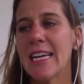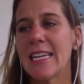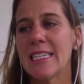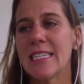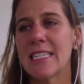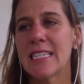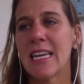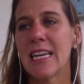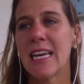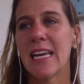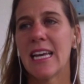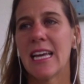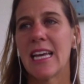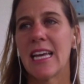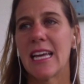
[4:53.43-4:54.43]

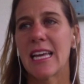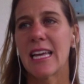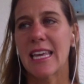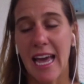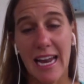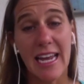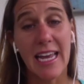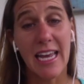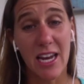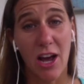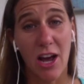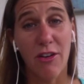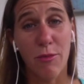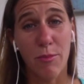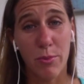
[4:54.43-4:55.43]
and
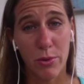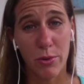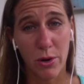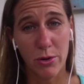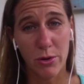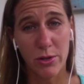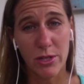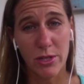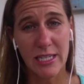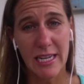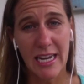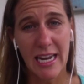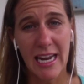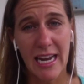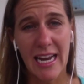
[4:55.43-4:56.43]
getting enough
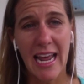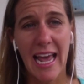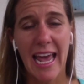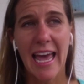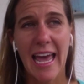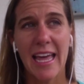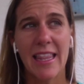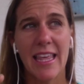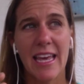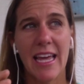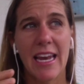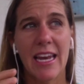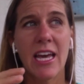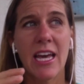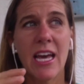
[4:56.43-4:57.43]
protein, and
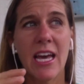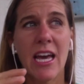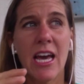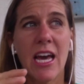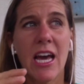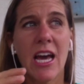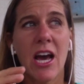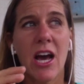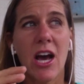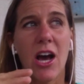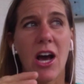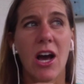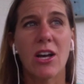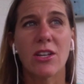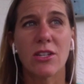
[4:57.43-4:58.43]
then
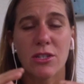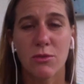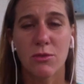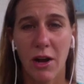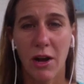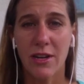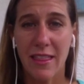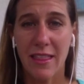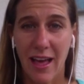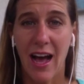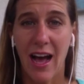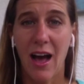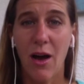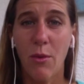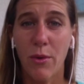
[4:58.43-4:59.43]
surrounding
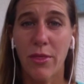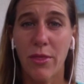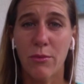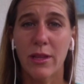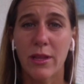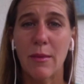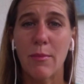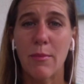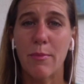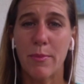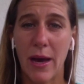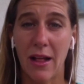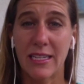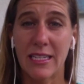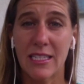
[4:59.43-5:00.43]
that with a really
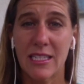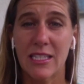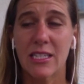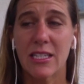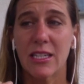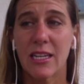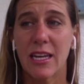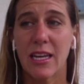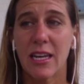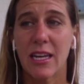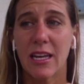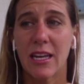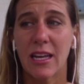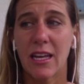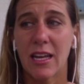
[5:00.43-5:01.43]
balanced
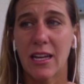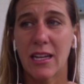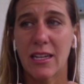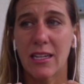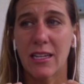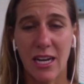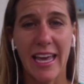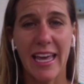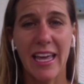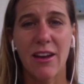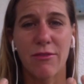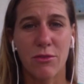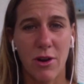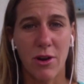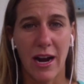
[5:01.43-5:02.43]
diet, a
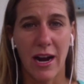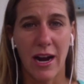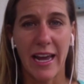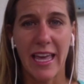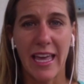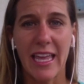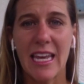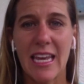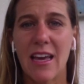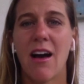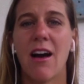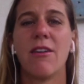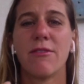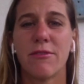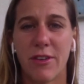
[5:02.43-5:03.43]
variety
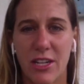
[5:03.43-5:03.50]
of